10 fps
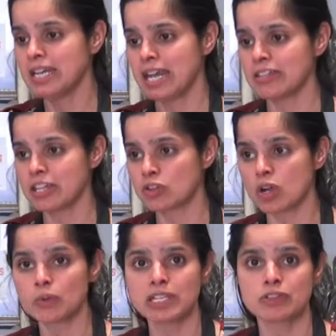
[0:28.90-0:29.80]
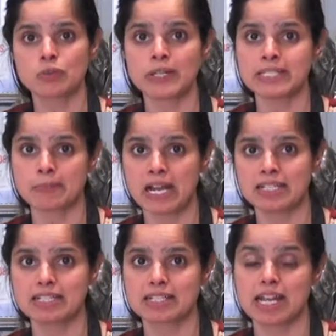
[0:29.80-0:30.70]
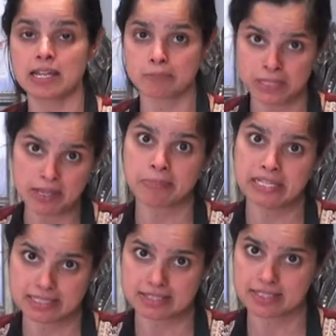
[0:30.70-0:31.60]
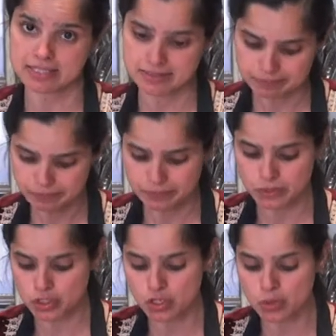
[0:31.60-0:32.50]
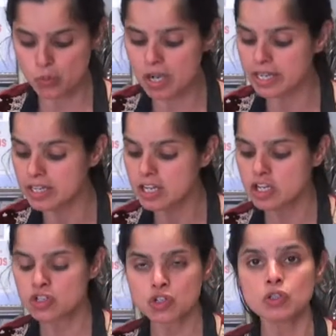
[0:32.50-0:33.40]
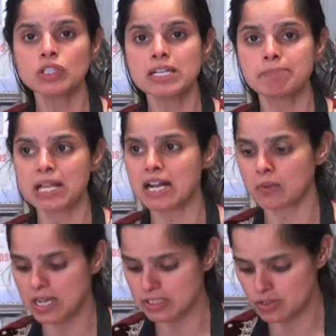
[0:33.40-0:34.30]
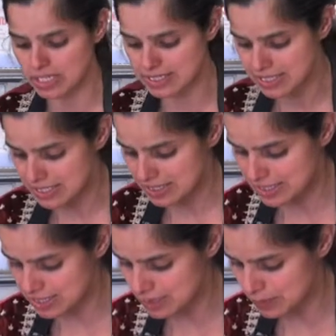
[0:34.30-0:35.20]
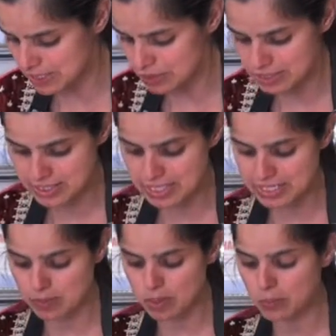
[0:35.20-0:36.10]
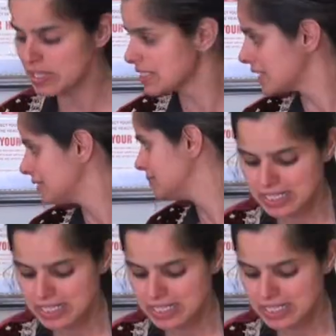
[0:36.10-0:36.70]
and they grow it in the rice paddies and apply pesticides. So you want truly black wild rice. This is what it looks like. Now what we did